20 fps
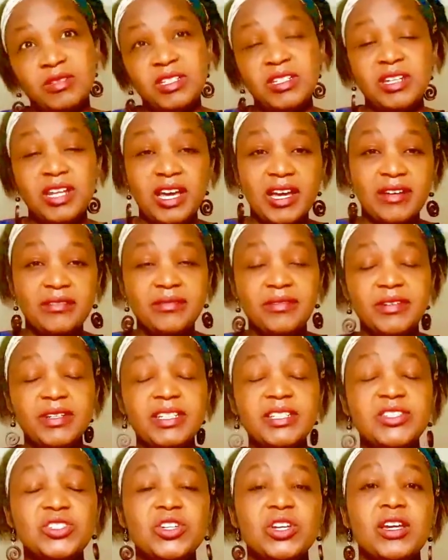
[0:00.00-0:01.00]
in
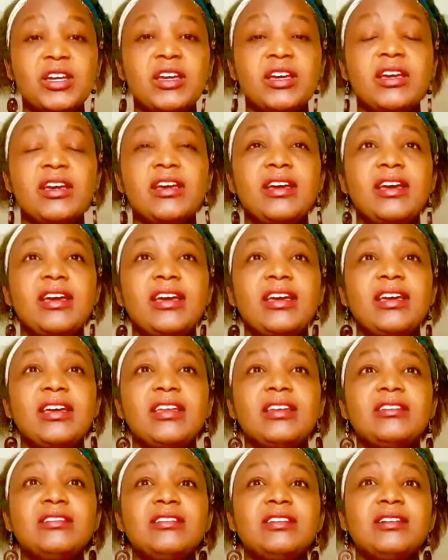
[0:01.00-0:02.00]
average
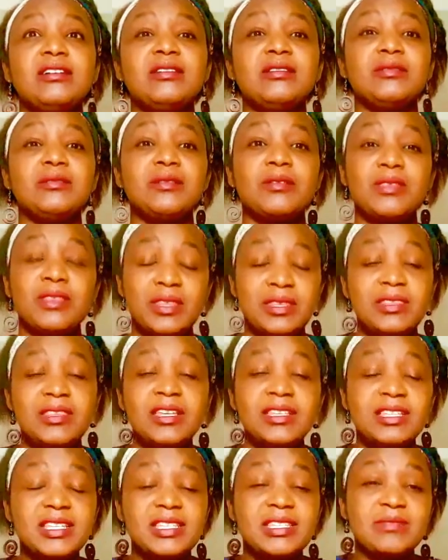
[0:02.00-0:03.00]
and uh,
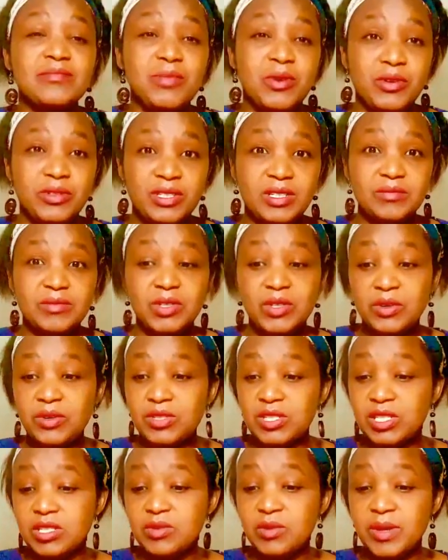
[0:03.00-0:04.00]
that is important
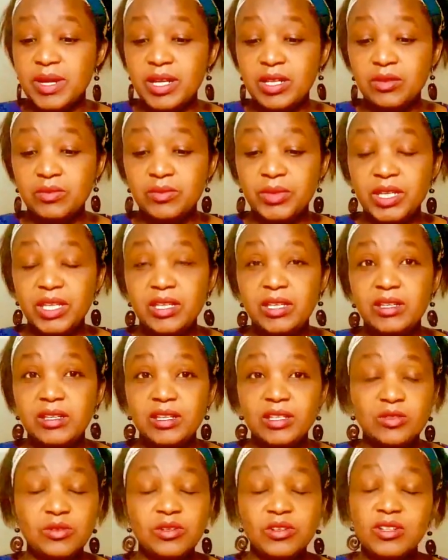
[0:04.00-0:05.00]
because it will be
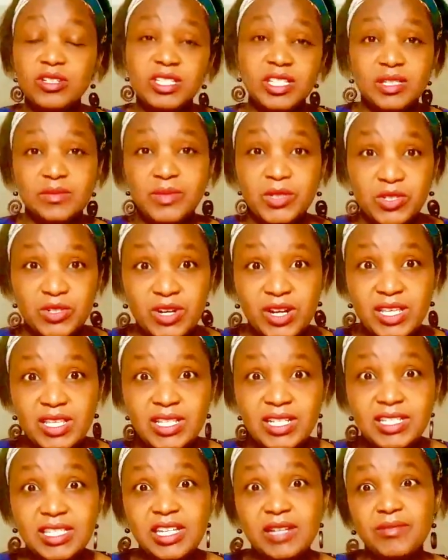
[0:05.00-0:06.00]
it will not just be
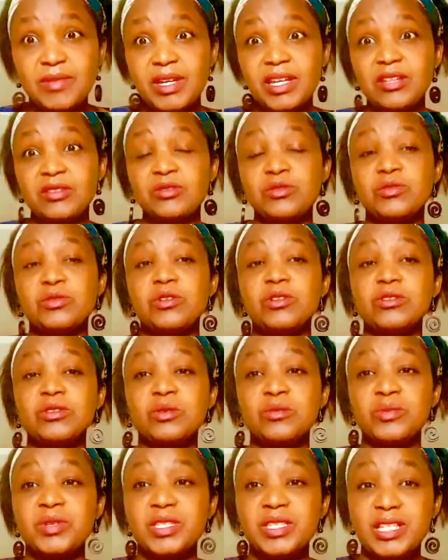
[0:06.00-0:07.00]
translated but it will
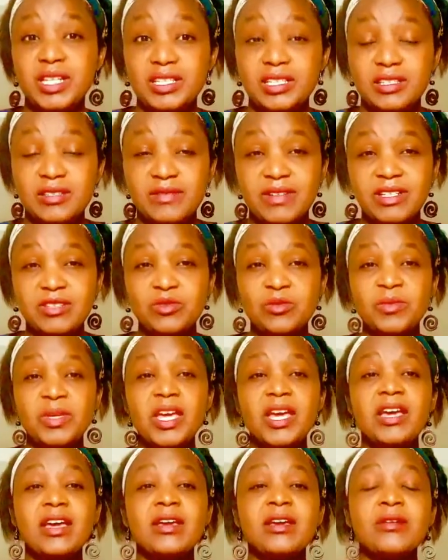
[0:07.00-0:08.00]
also be satisfied
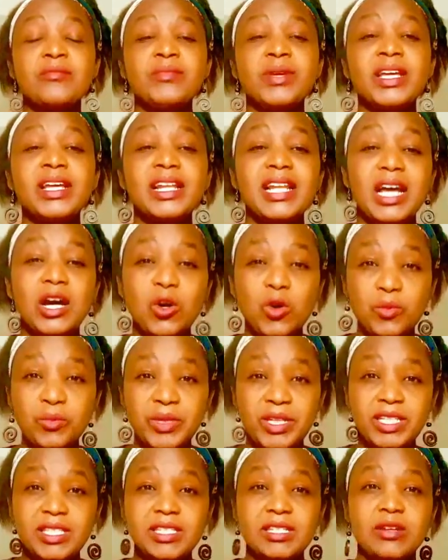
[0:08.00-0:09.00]

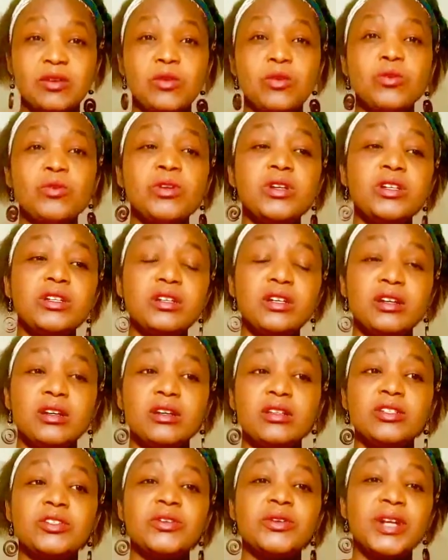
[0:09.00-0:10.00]
beglaubigt und
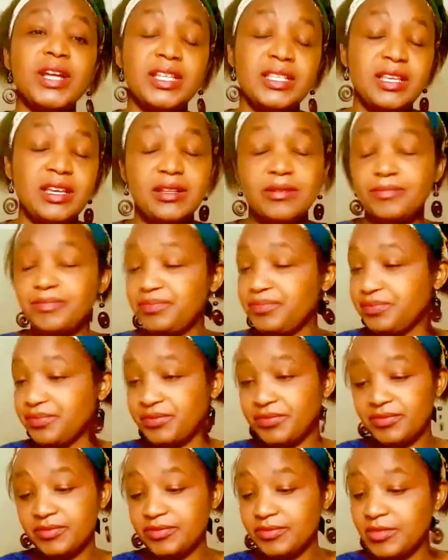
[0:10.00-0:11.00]
um,
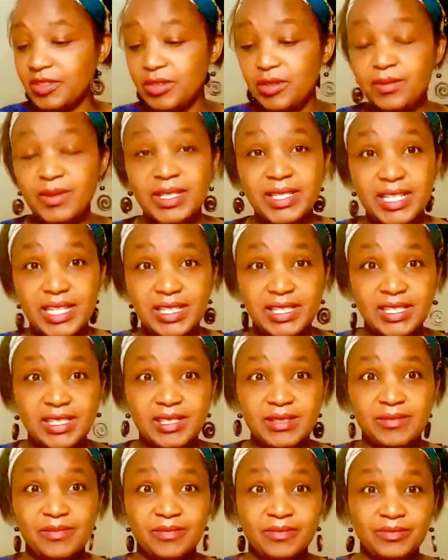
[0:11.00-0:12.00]
übersetzt